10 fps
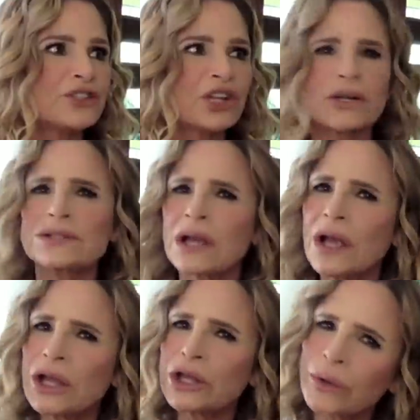She goes,
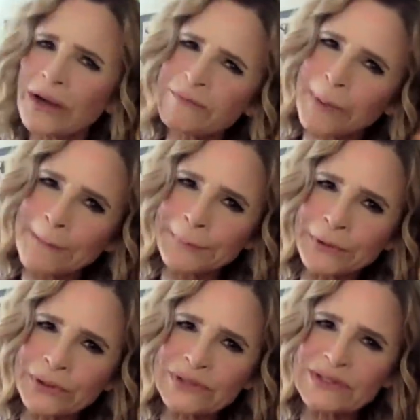you don't have
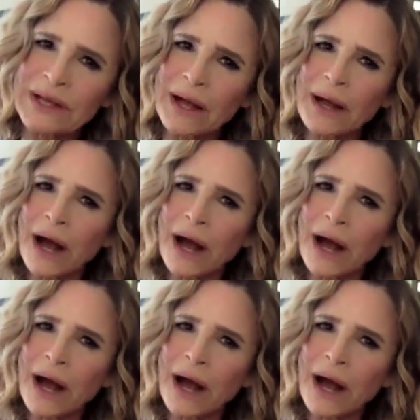bumpers